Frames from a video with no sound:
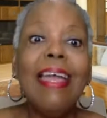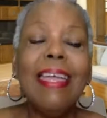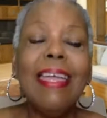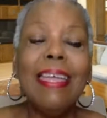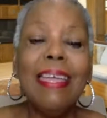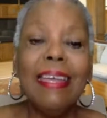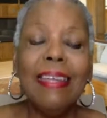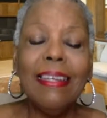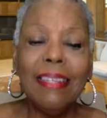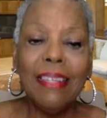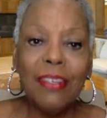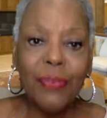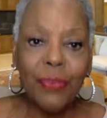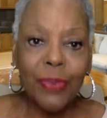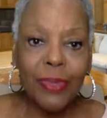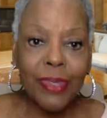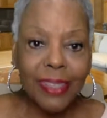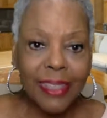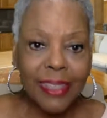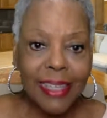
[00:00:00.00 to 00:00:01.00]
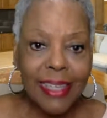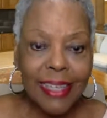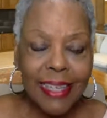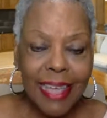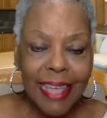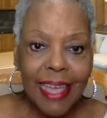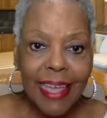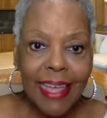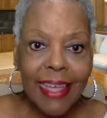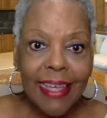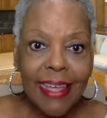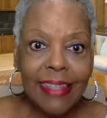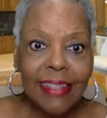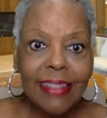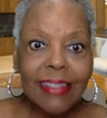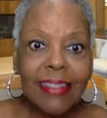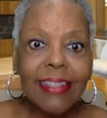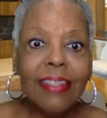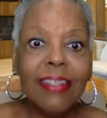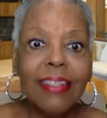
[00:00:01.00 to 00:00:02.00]
And if we're looking
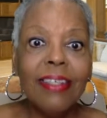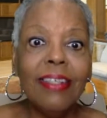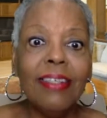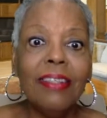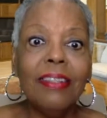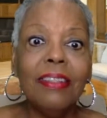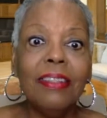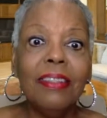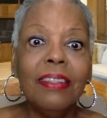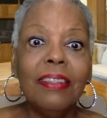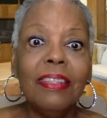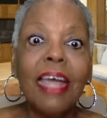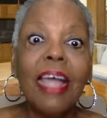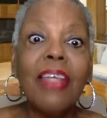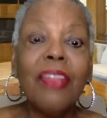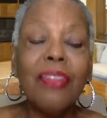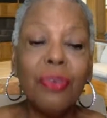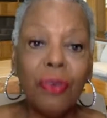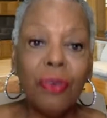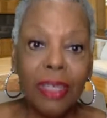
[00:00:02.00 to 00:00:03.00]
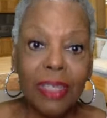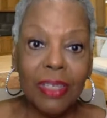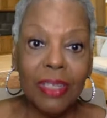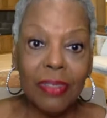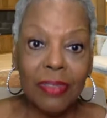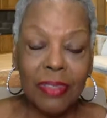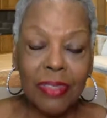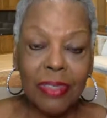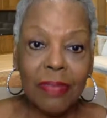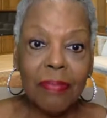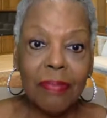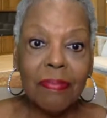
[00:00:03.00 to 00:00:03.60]
at ninth graders